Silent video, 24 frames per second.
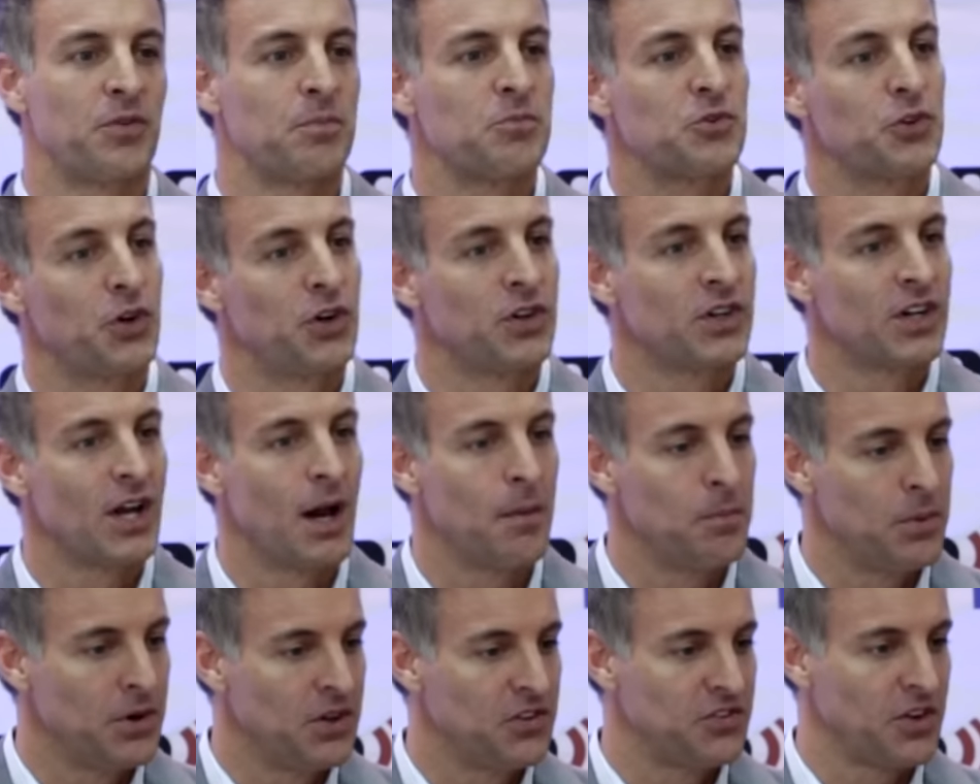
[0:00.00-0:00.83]
some certain
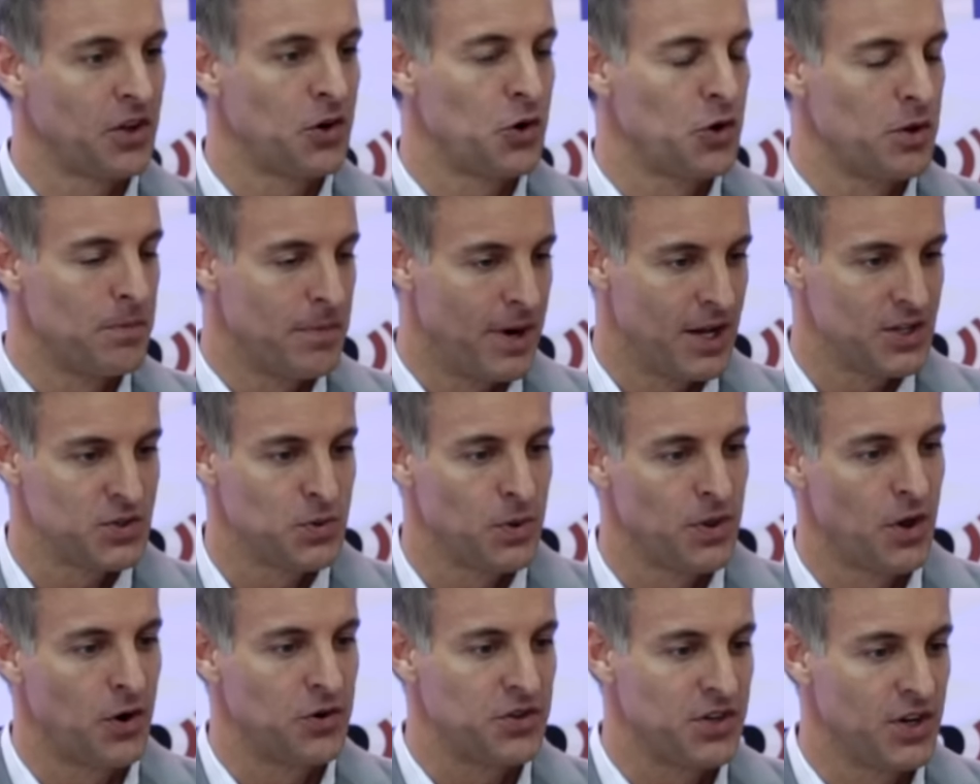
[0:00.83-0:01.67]
companies under the bus
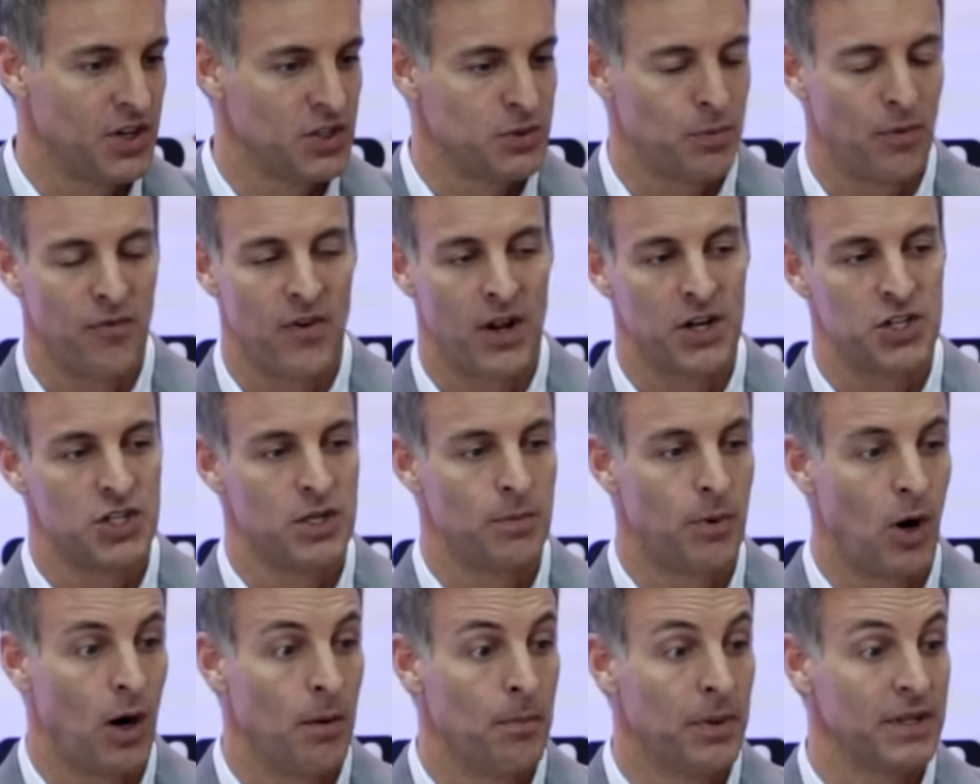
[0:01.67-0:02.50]
with our sales prevention
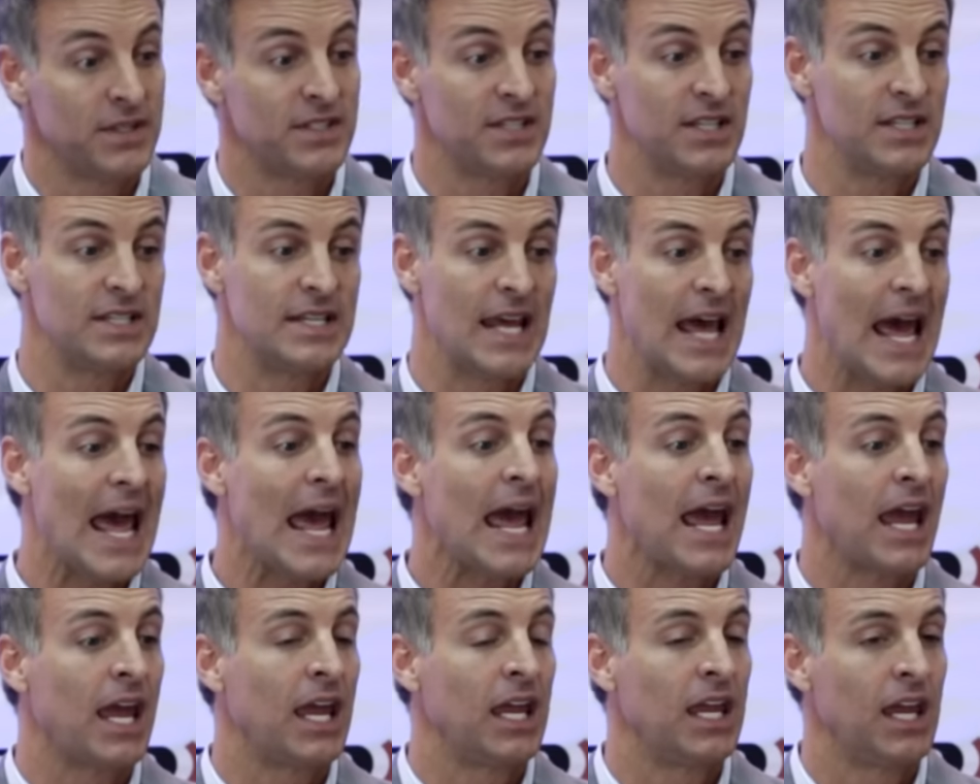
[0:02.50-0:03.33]
department. But
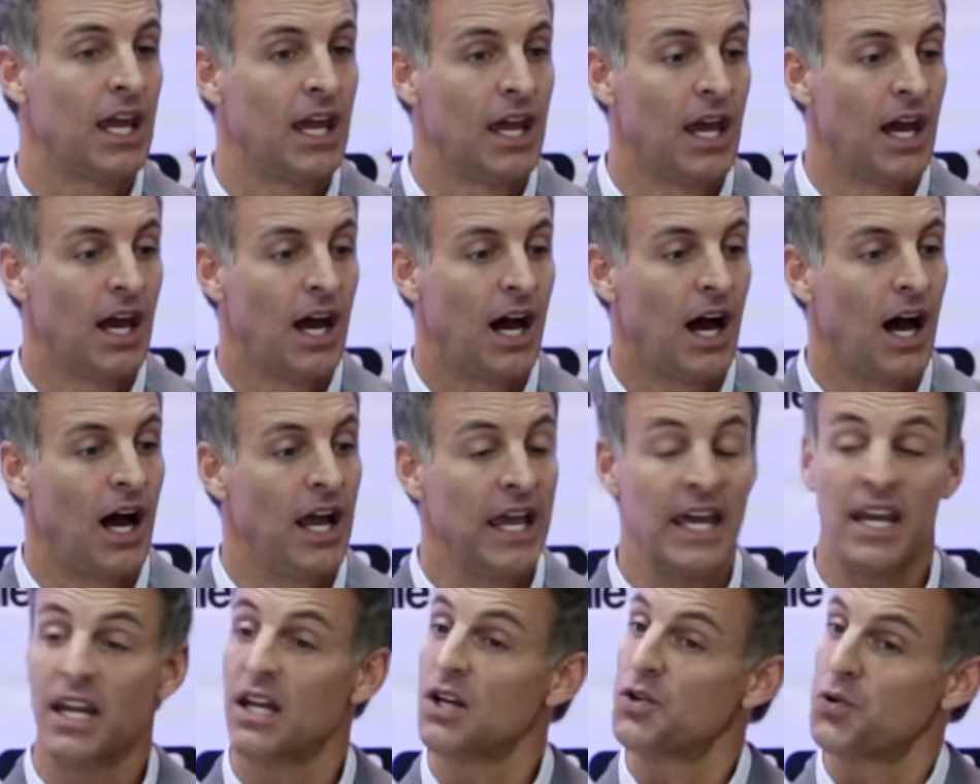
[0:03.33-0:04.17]
today,
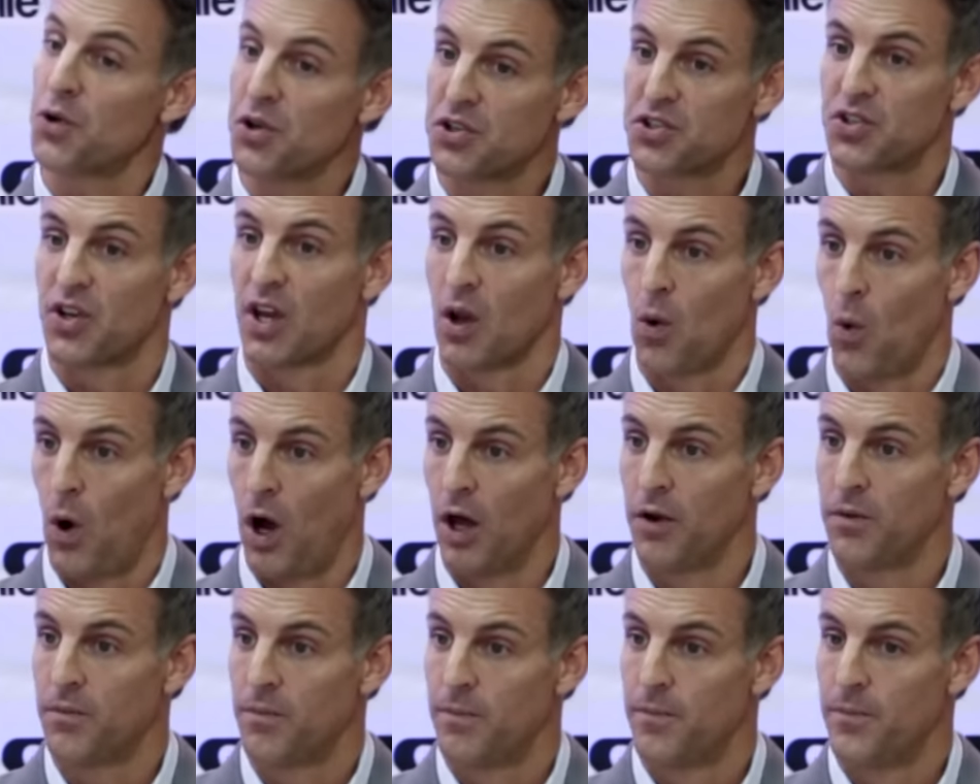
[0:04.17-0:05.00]
an interesting
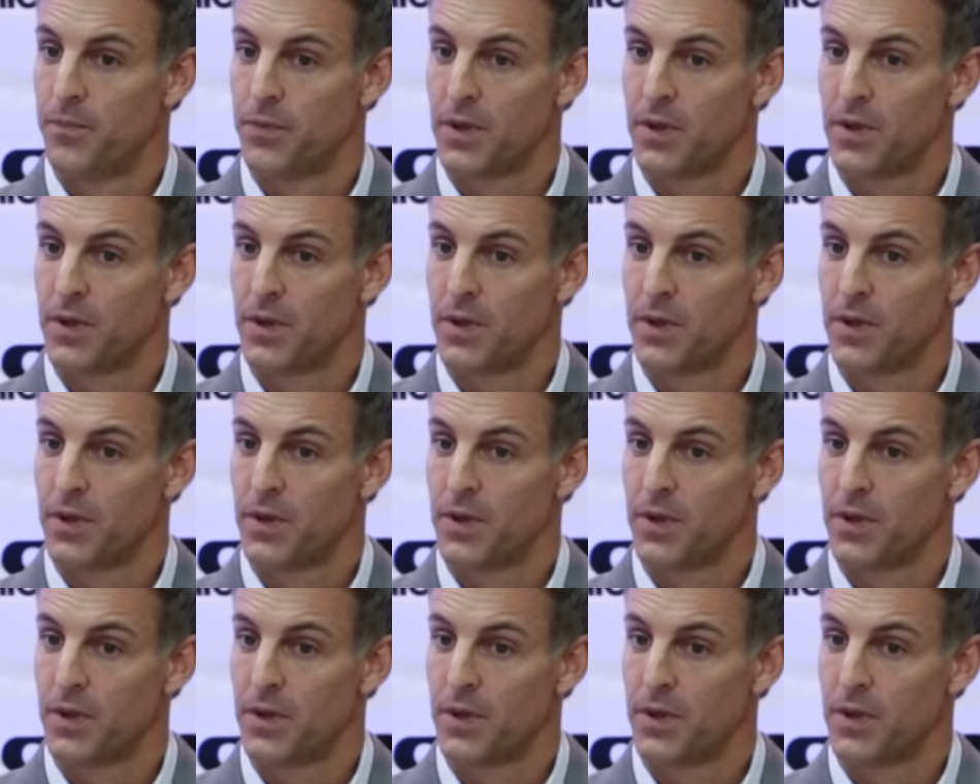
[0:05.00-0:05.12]
one.